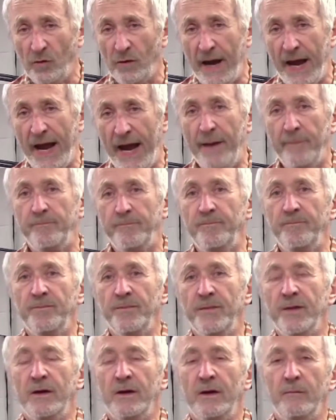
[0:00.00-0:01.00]
app,
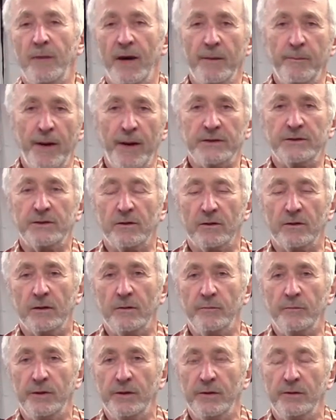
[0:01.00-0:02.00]
my bicycle
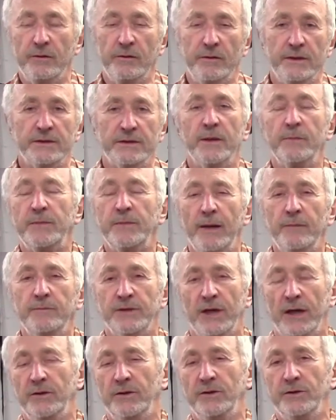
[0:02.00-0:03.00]
computer, and sometimes
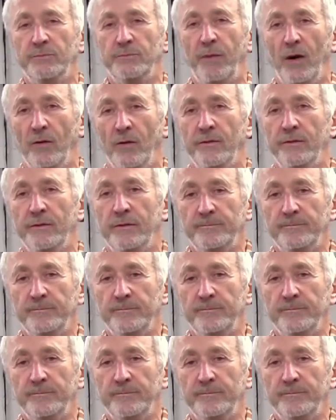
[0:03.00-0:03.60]
I'll use both.